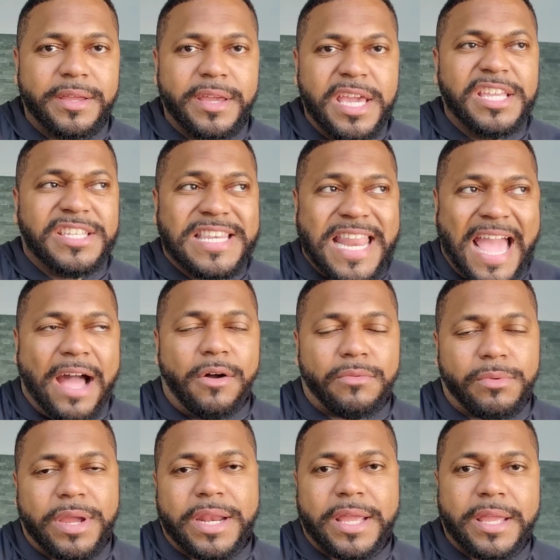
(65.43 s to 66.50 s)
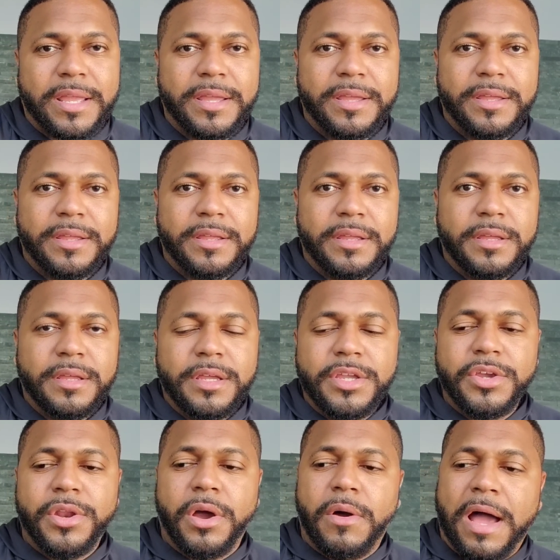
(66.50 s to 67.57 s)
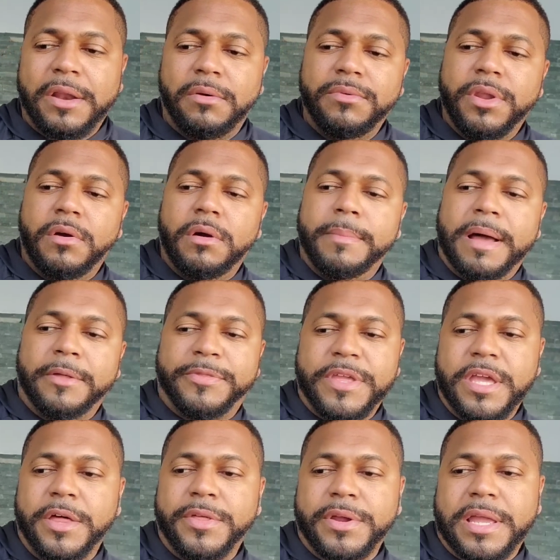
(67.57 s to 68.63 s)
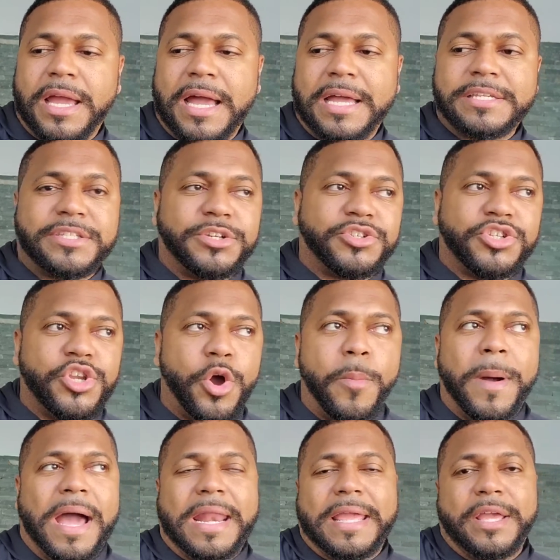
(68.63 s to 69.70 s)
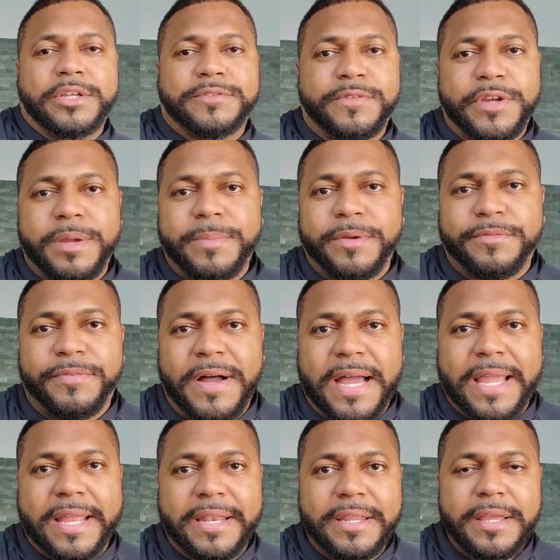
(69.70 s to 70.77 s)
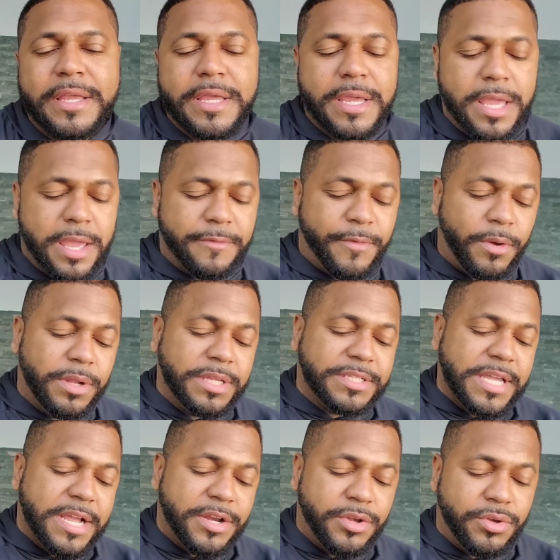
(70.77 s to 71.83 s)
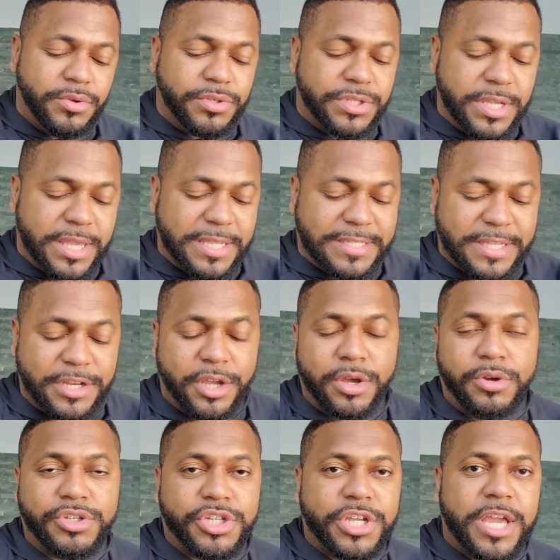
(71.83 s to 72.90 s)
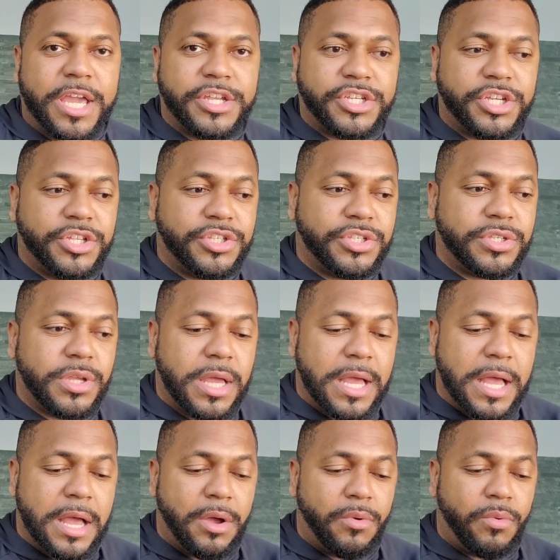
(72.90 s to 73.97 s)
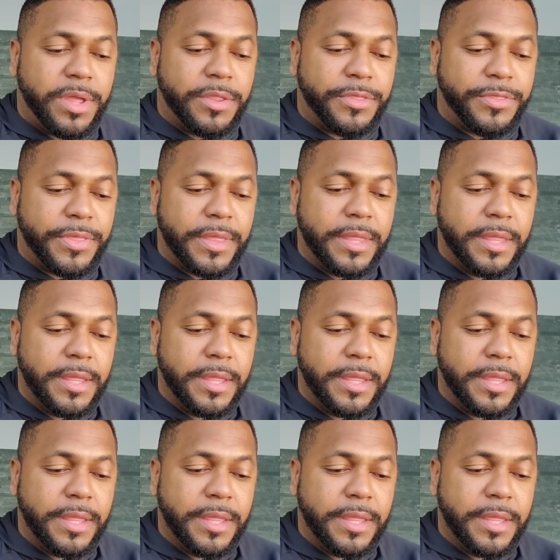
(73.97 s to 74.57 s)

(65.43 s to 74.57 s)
He's now ready. You know, I don't know about the other guys. There's nobody else for him to fight. If Oleksandr Usyk is in negotiations with